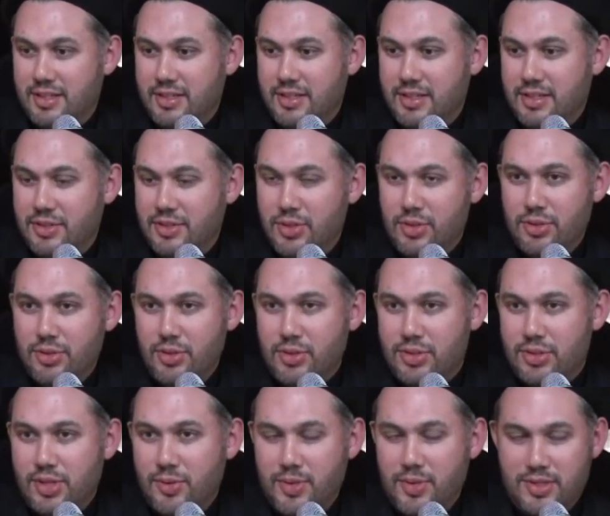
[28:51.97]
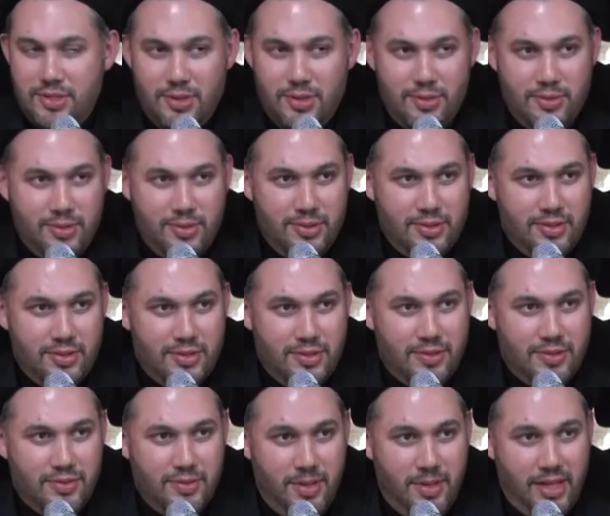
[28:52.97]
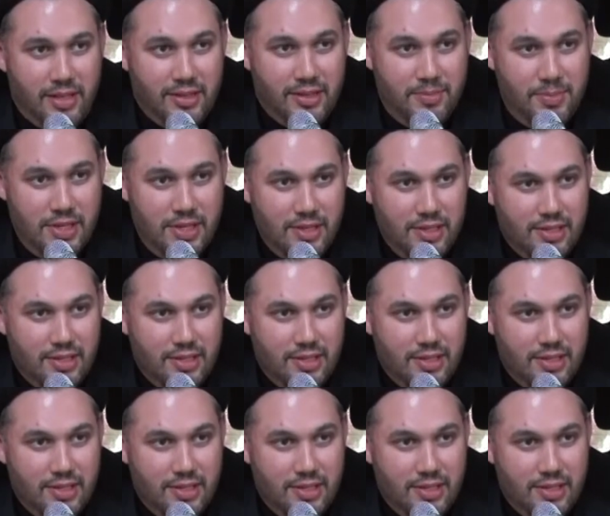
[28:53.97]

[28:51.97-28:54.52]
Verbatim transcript: do you know so and so from Ardabil?